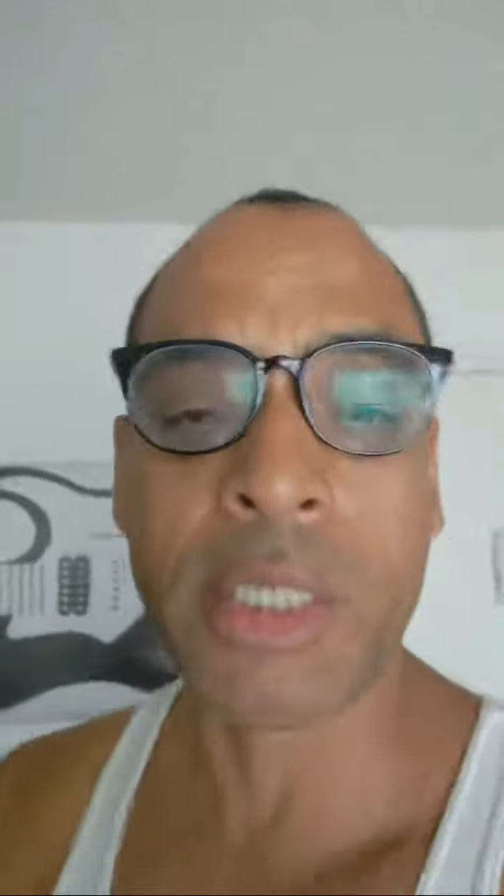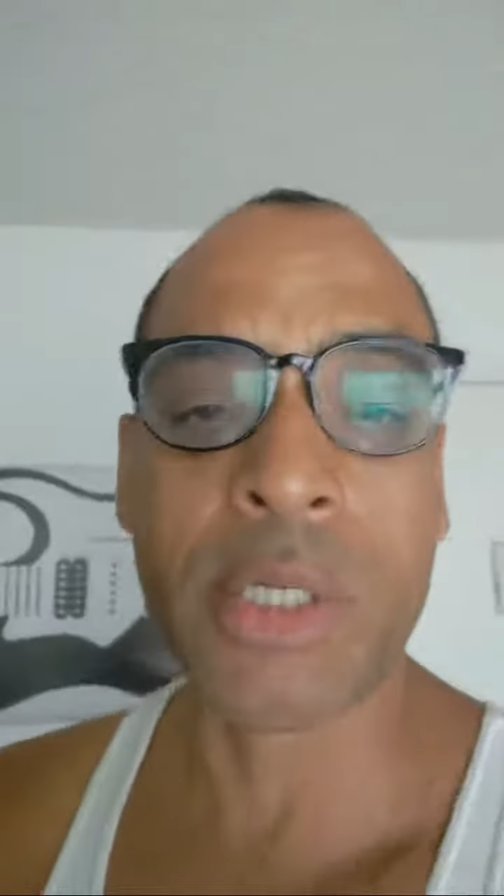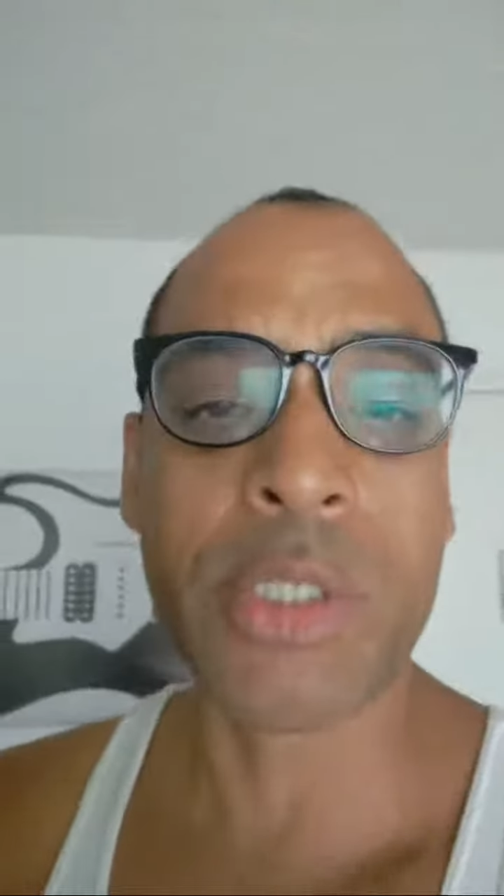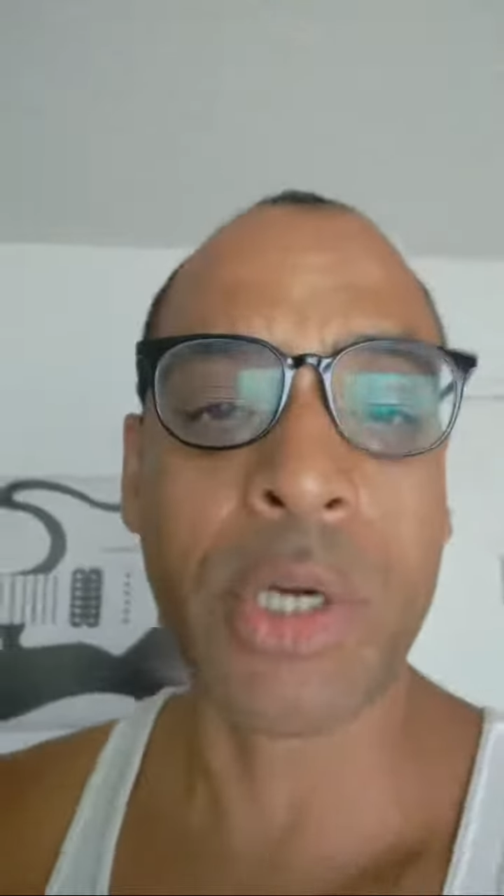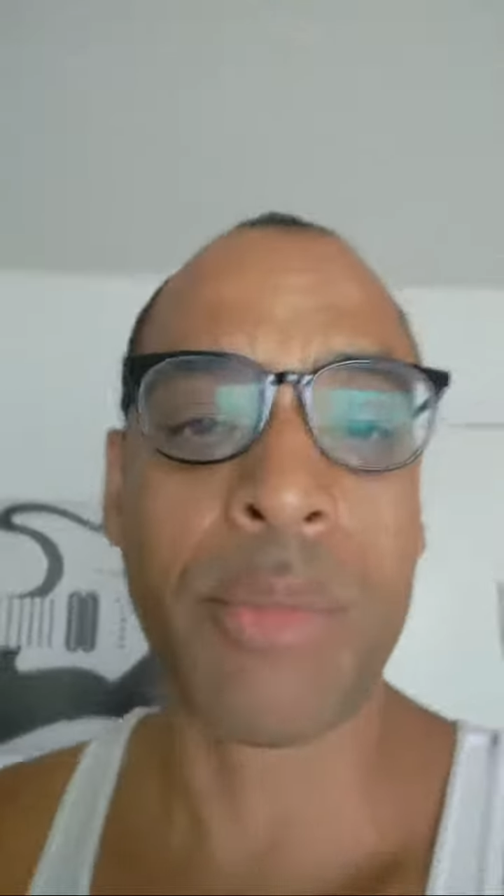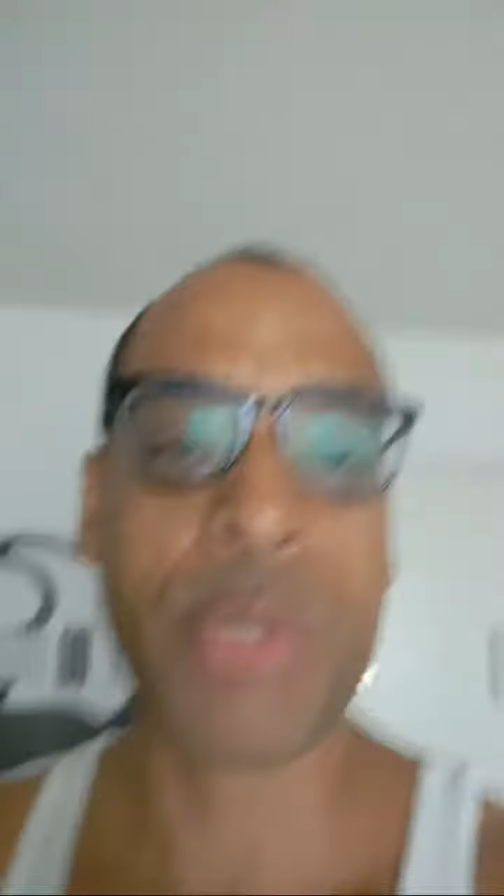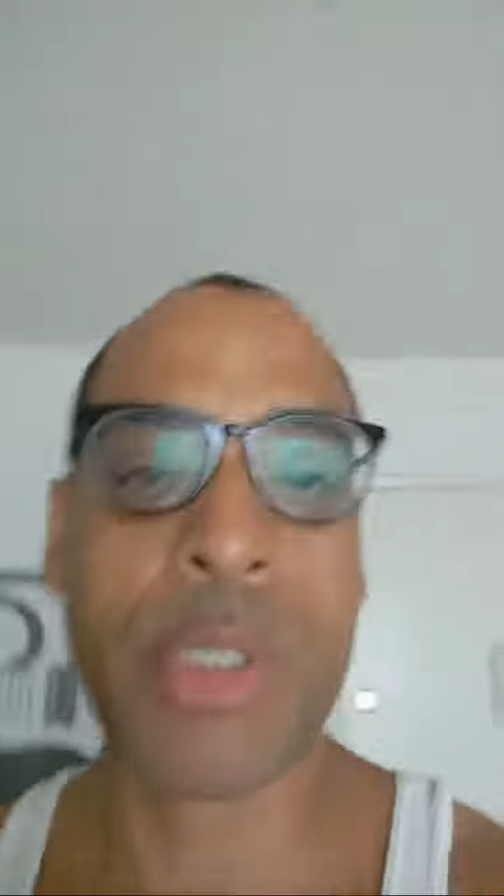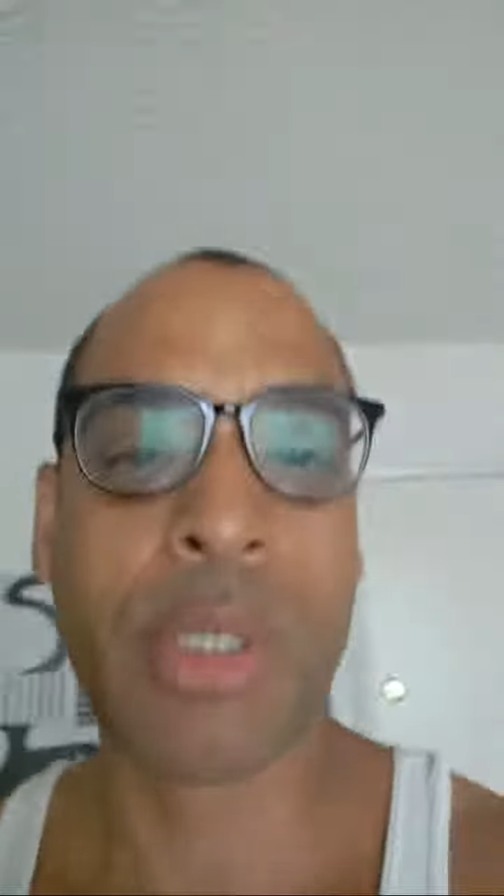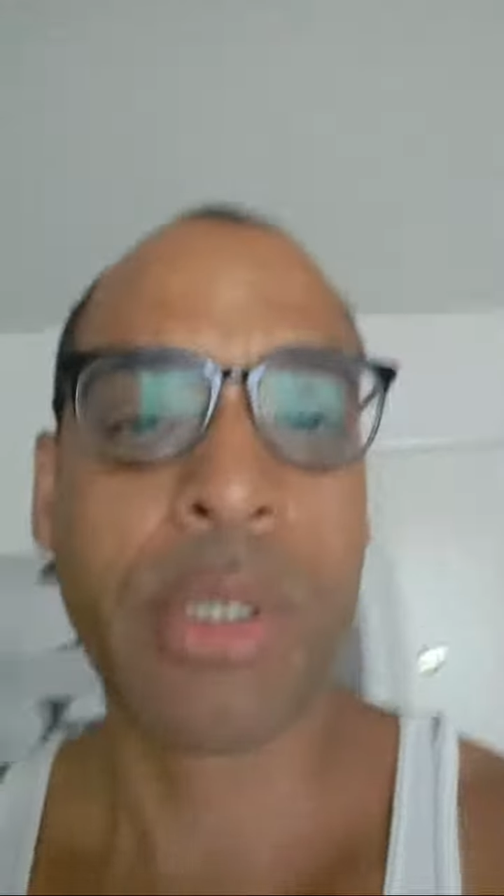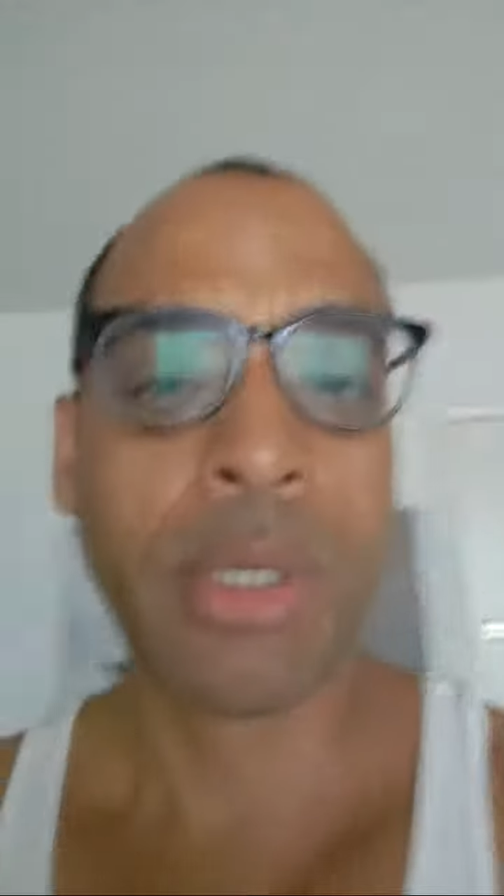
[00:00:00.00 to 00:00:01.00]
terms
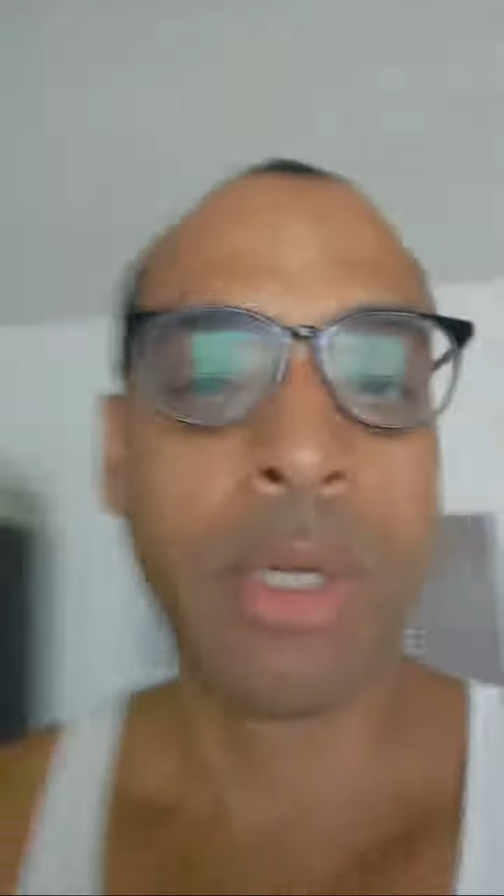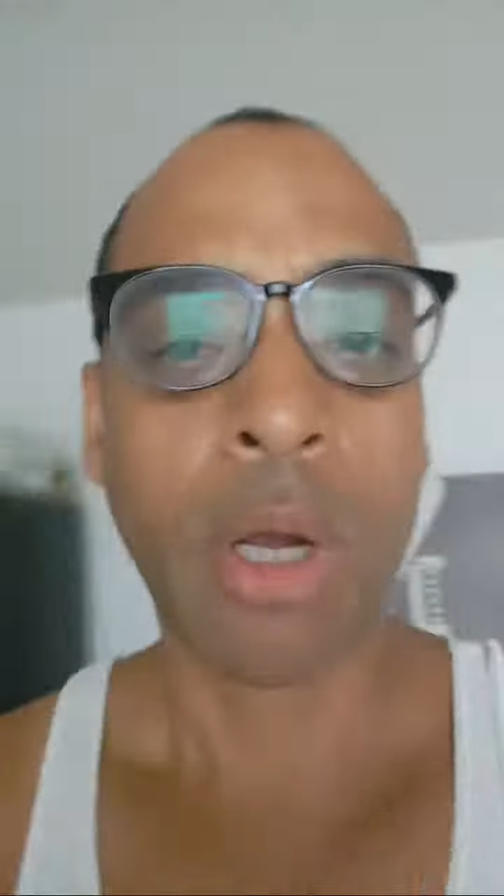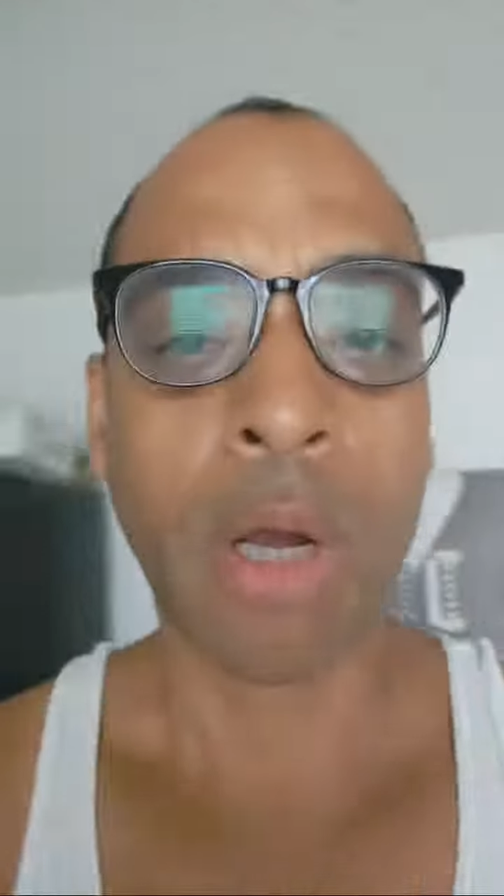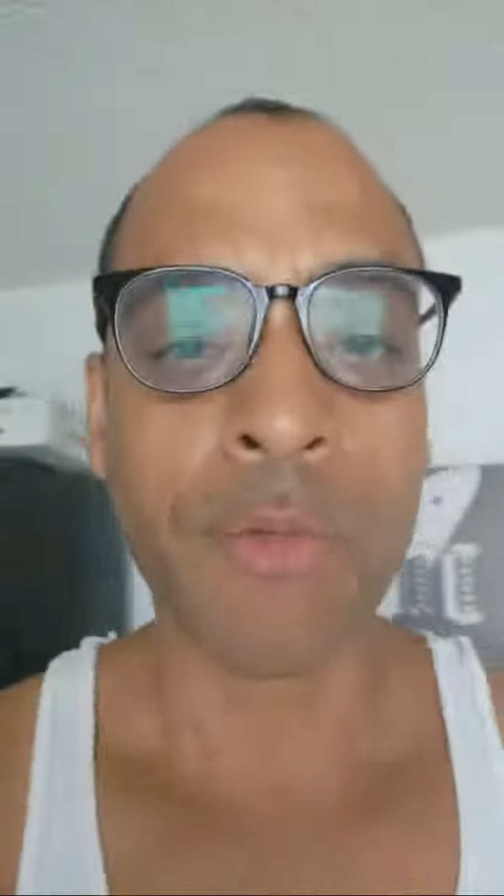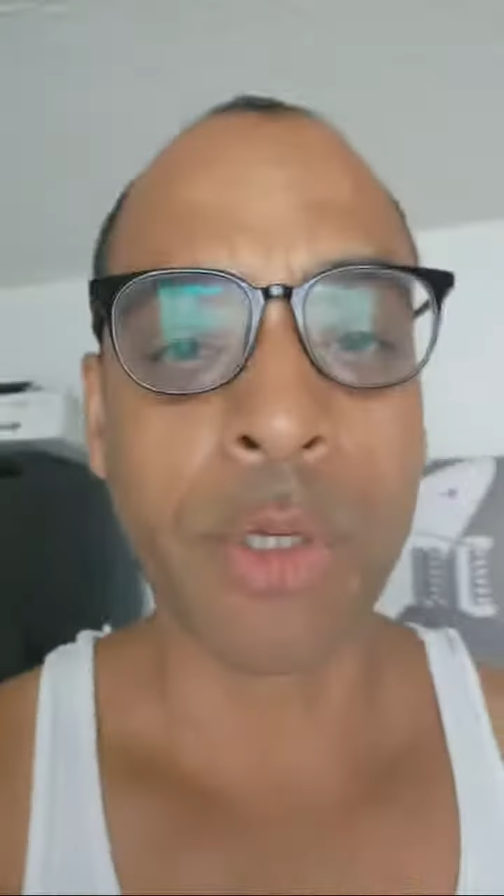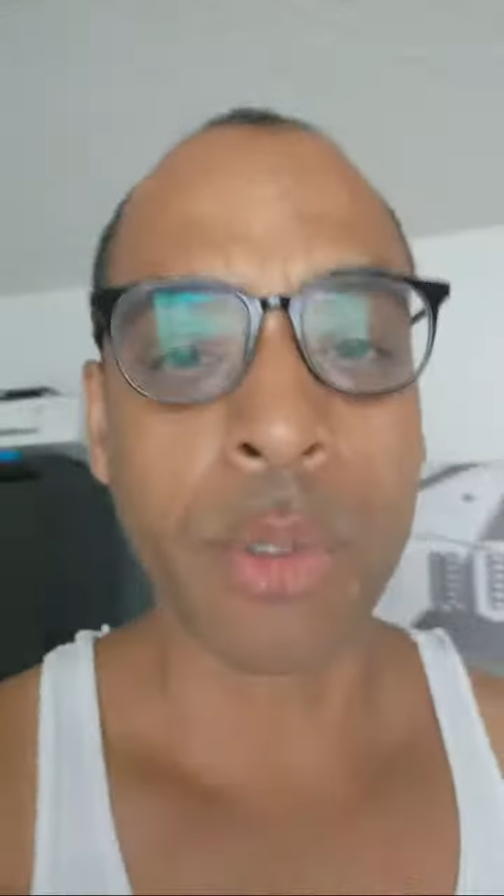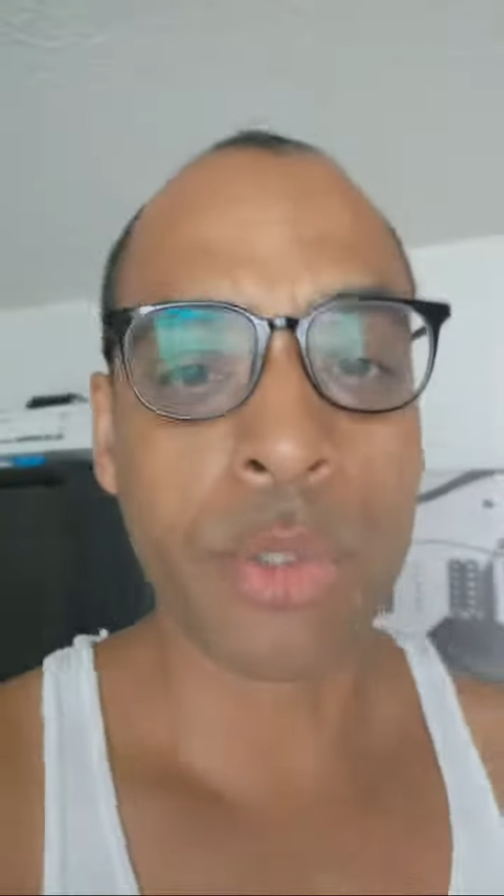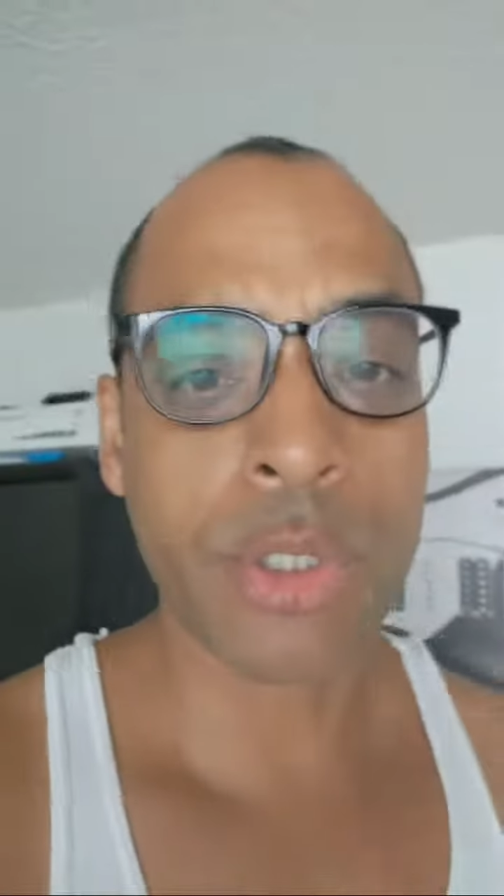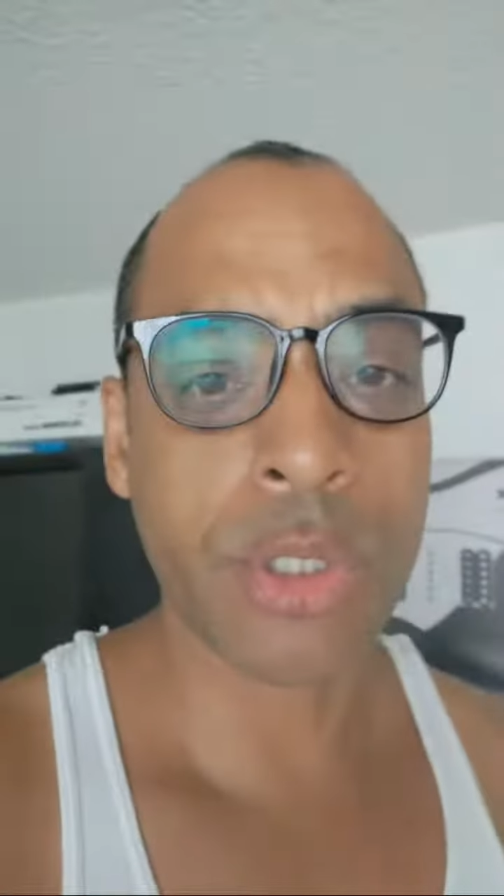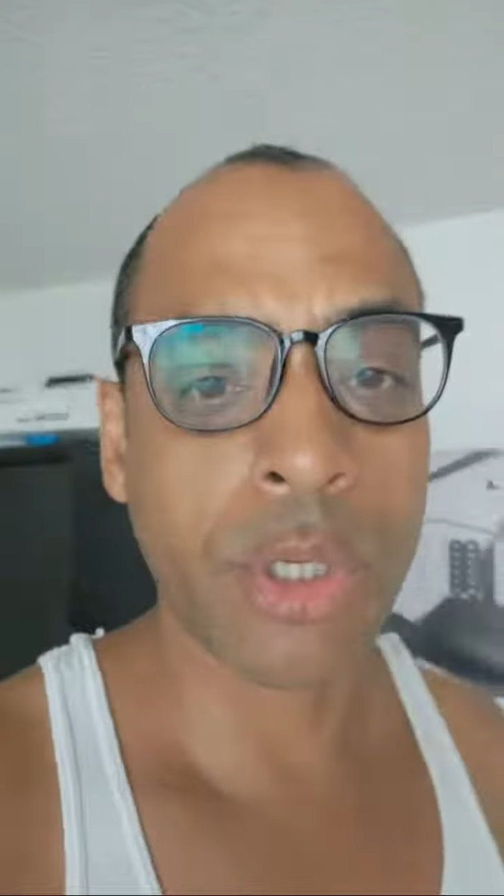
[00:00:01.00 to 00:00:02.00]
of use